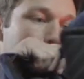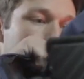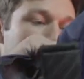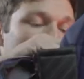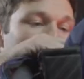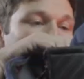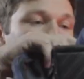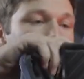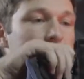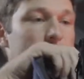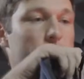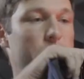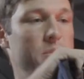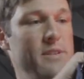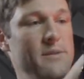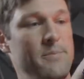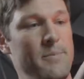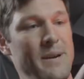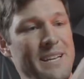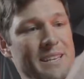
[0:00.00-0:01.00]
One thing with
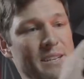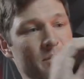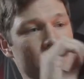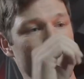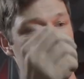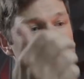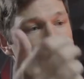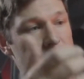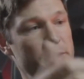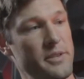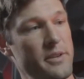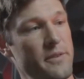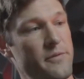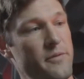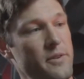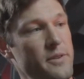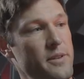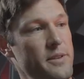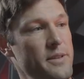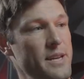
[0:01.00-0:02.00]
this bag that was a little
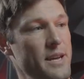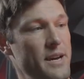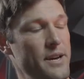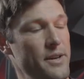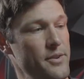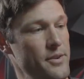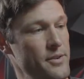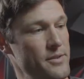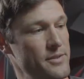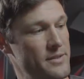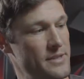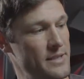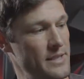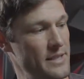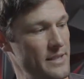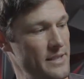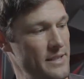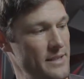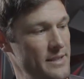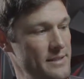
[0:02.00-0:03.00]
different than the others
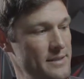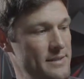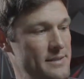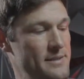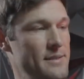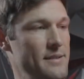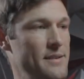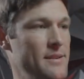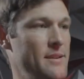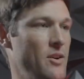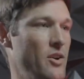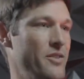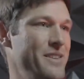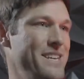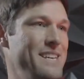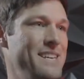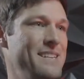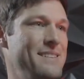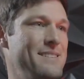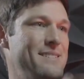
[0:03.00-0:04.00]
is on
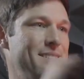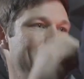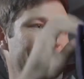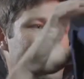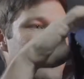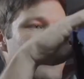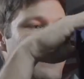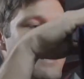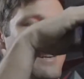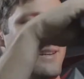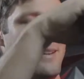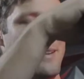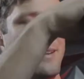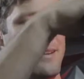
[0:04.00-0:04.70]
the inside,